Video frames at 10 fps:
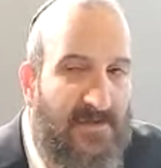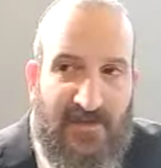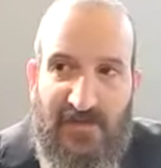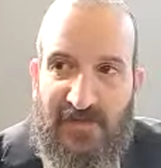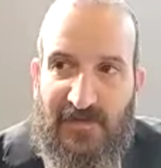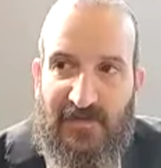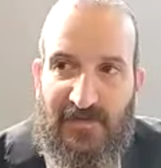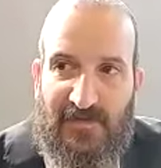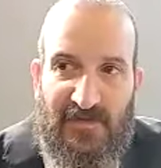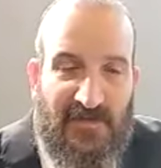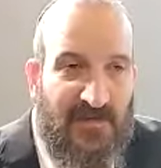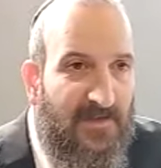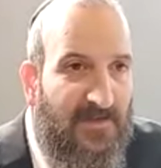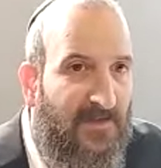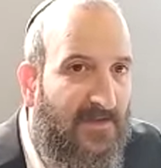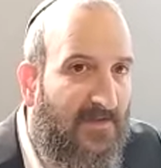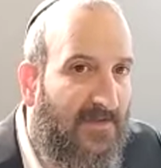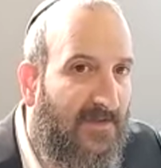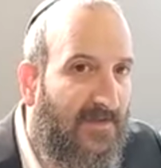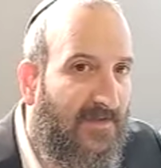
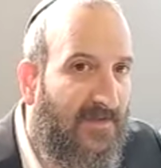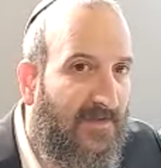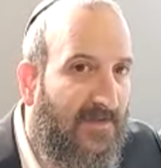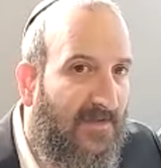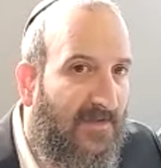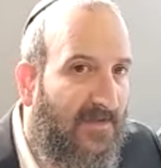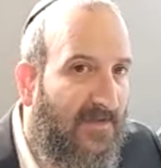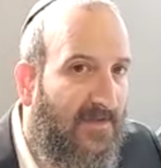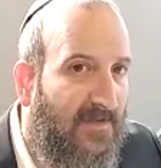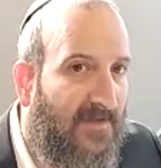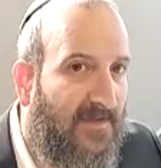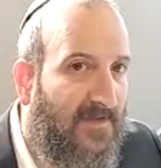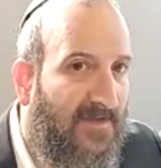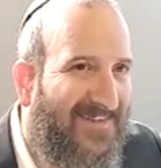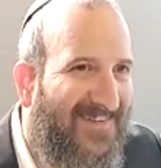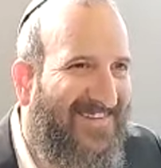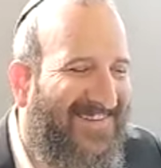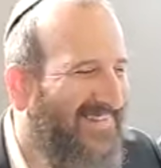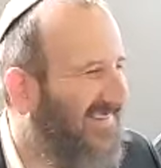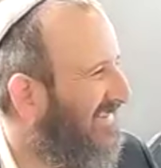
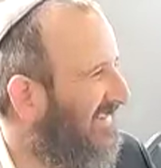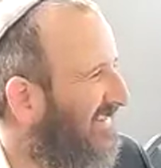No one is speaking in this clip.